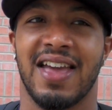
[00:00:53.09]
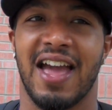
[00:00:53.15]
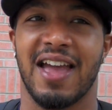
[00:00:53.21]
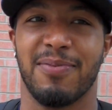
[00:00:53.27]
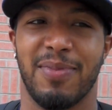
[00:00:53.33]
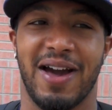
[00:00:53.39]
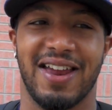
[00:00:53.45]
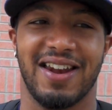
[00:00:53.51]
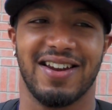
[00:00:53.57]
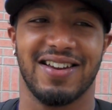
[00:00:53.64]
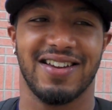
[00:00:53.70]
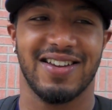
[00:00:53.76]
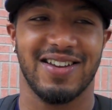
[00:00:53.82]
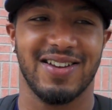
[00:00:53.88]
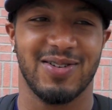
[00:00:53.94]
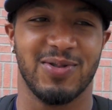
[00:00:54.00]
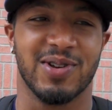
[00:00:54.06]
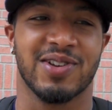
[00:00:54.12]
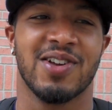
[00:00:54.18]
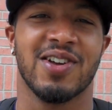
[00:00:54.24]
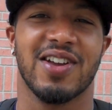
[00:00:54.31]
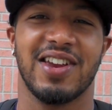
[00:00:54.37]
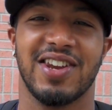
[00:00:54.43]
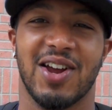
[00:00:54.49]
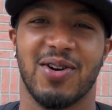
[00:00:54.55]
Cake batter with
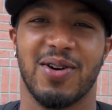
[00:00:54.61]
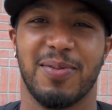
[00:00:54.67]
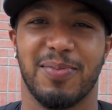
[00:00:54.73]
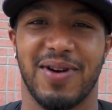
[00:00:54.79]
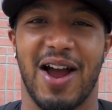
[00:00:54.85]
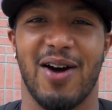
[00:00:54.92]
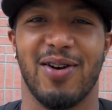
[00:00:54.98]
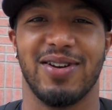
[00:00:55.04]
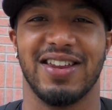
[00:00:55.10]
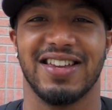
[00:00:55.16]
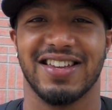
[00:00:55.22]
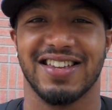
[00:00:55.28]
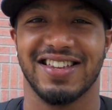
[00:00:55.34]
cookie dough and brownie.